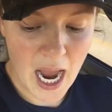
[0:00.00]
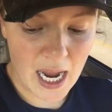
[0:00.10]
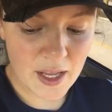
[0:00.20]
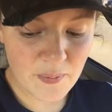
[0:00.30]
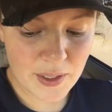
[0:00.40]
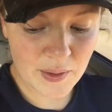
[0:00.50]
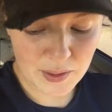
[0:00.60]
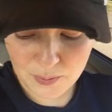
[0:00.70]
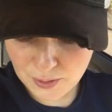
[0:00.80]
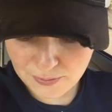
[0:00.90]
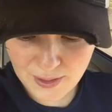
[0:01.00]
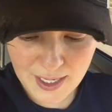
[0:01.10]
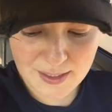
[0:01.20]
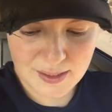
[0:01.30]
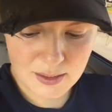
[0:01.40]
I've been going through a
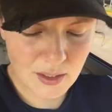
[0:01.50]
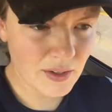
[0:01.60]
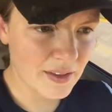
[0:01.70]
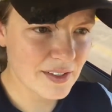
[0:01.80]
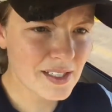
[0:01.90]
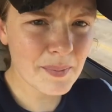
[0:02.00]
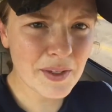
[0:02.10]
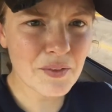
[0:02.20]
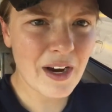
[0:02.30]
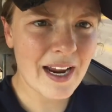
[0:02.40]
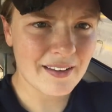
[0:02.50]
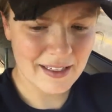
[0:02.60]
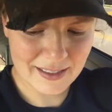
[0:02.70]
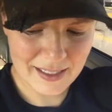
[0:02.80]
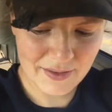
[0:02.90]
phase. Hold on, there's something
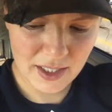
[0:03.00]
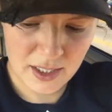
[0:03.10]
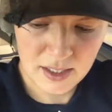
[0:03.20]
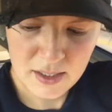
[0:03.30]
rattling down here.